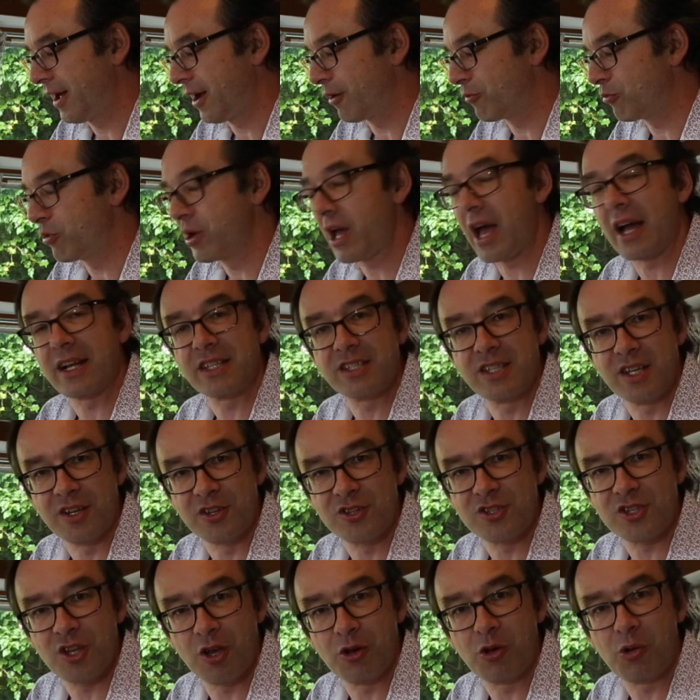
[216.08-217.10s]
reacting
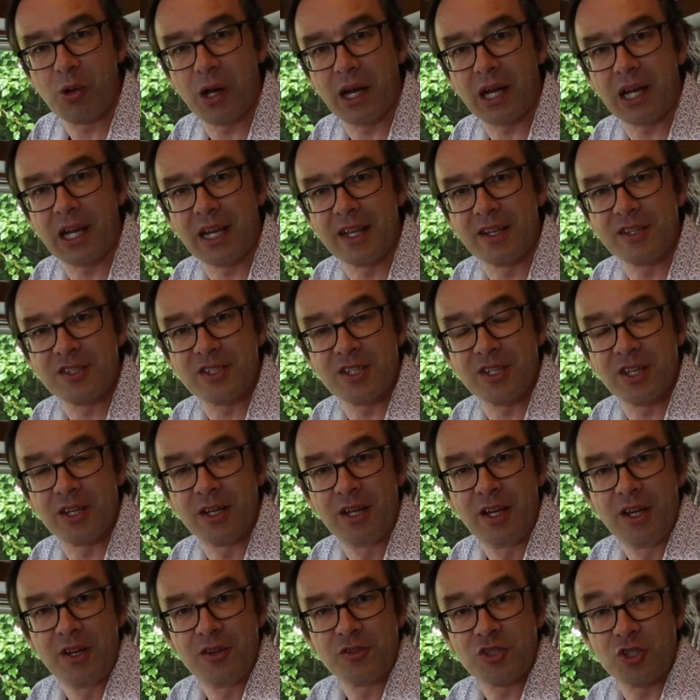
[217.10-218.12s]
so quickly to
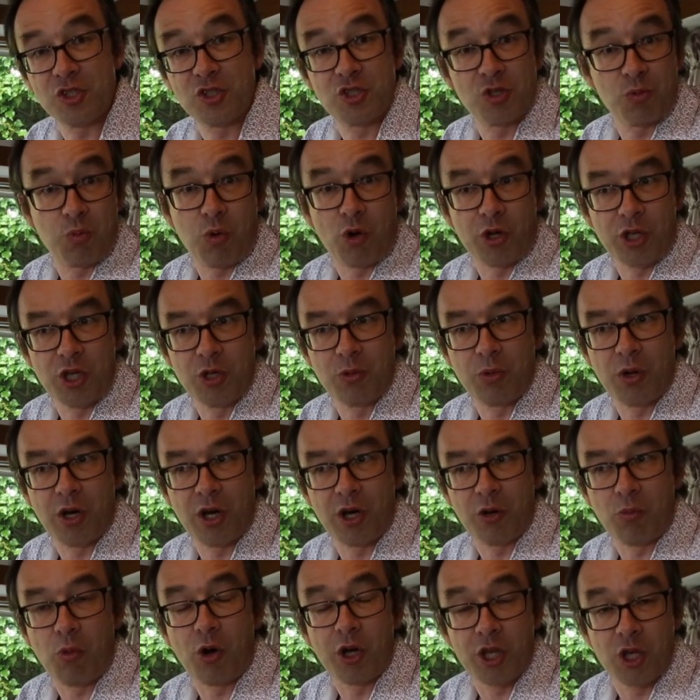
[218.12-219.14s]
what
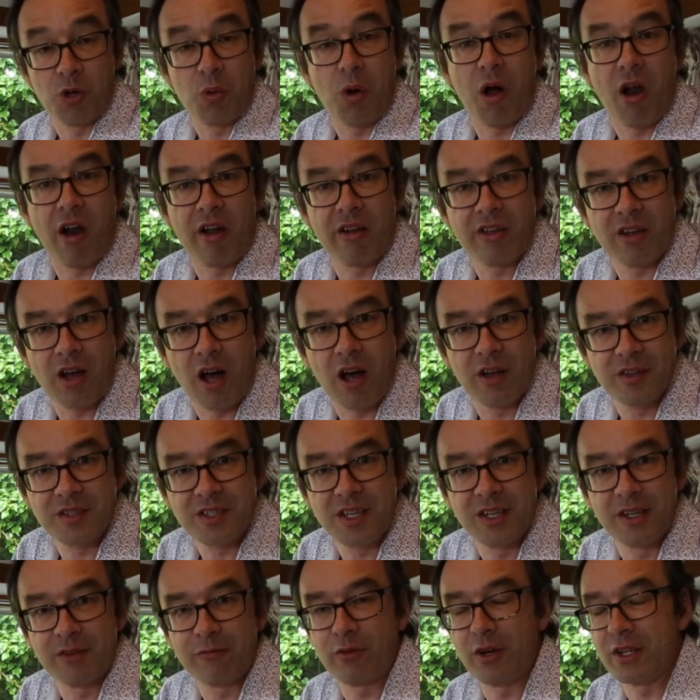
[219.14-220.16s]
you are
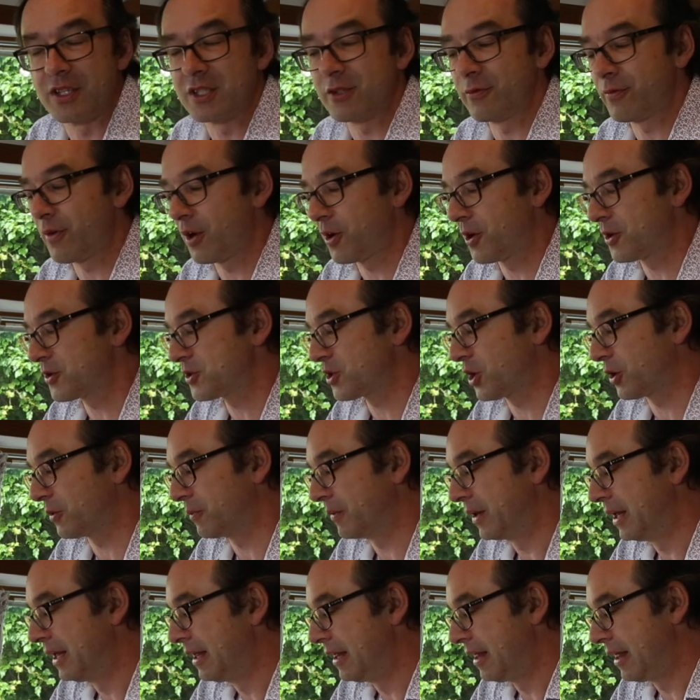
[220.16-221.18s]
asking for it to focus on,
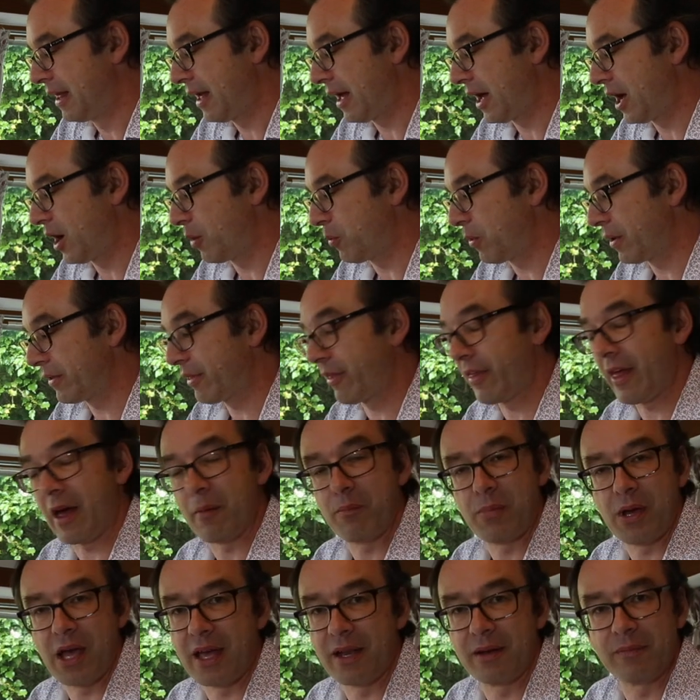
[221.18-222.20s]
whether
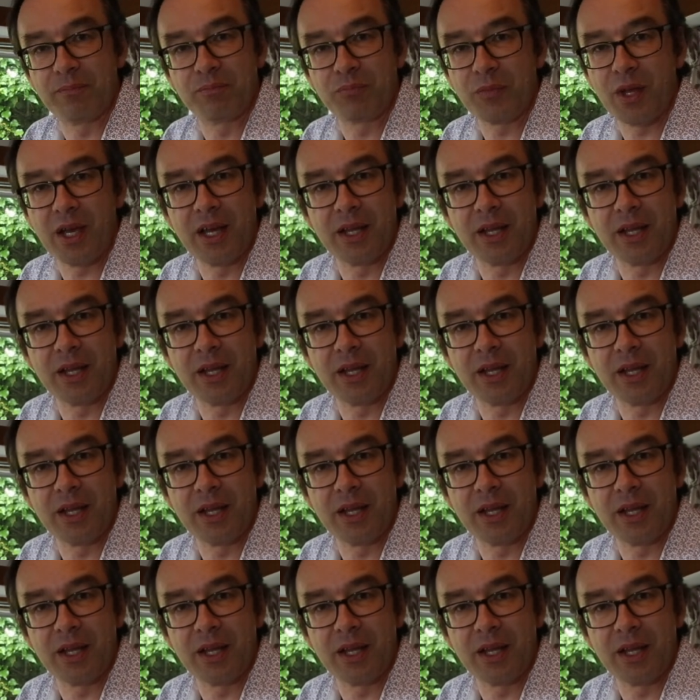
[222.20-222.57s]
that be in